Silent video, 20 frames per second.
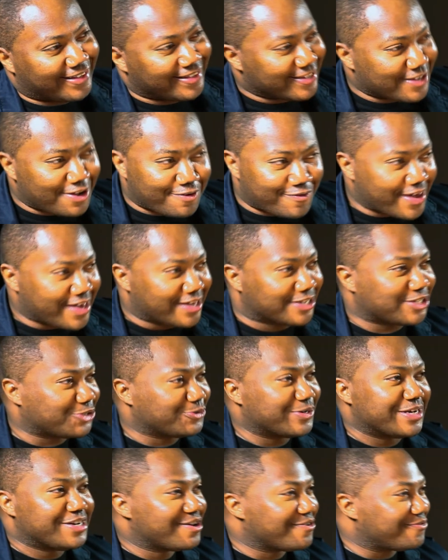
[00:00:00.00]
of
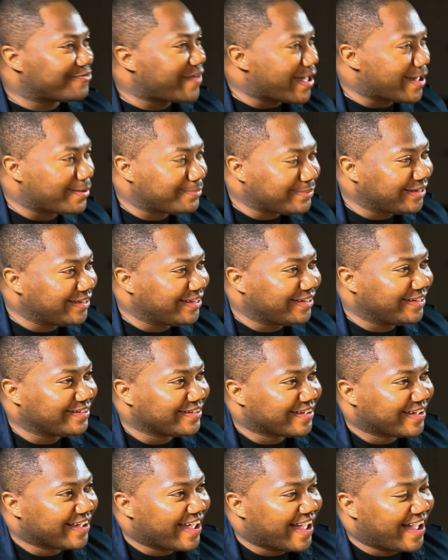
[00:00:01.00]
history in your family.
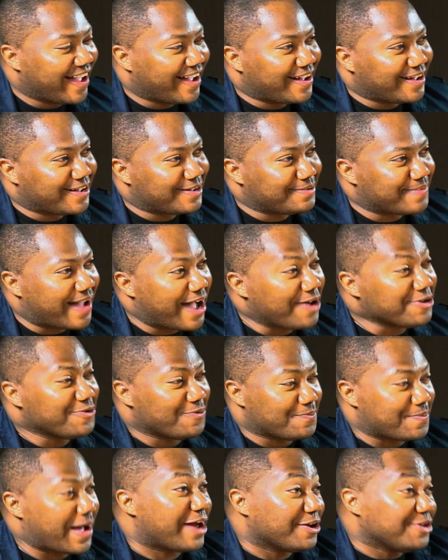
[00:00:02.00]
How
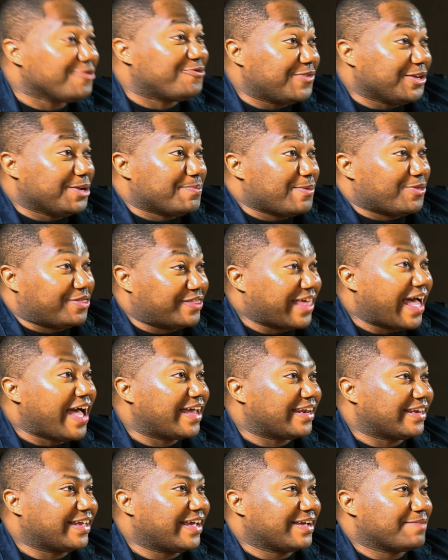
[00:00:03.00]
do you feel about
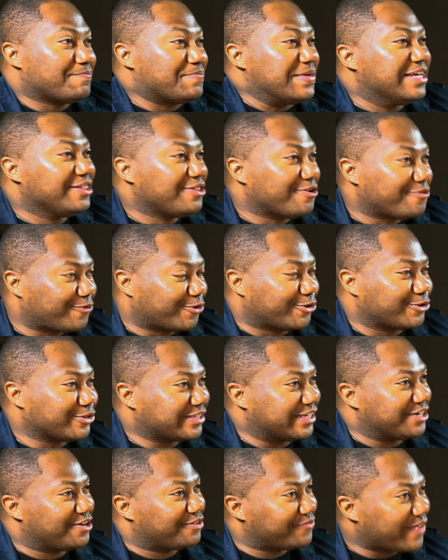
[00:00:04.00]
that? Like being the
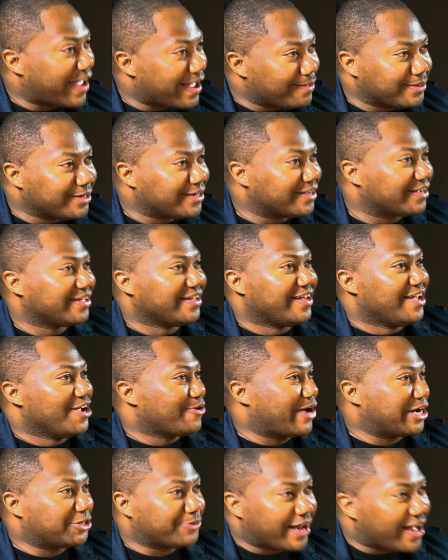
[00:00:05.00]
first in your family to
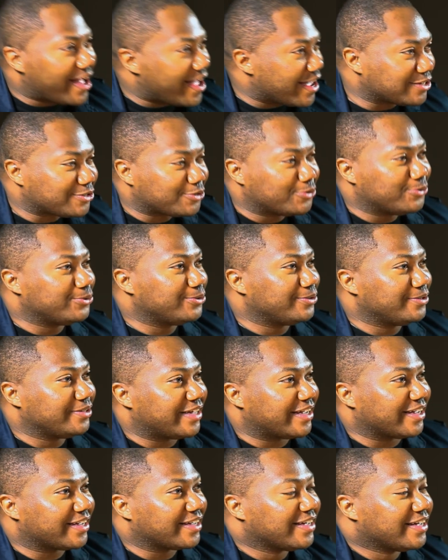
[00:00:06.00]
graduate high school?
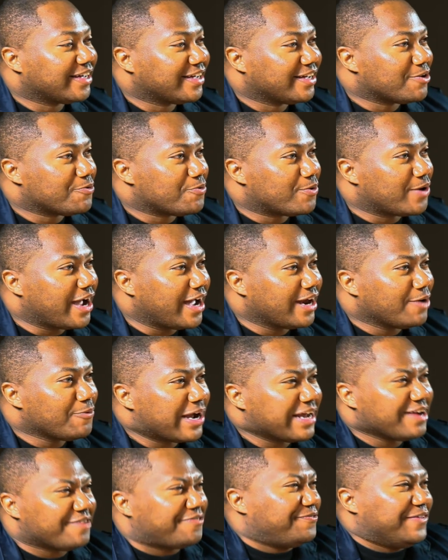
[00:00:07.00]
Like, what kind
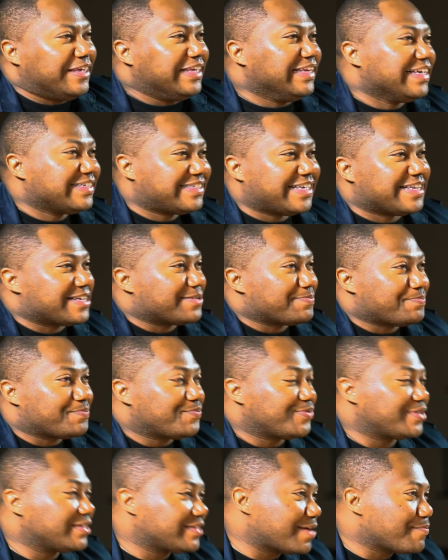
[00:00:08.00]
of feelings
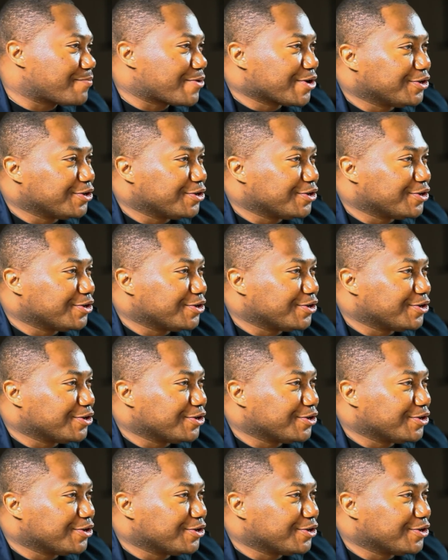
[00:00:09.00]
does that bring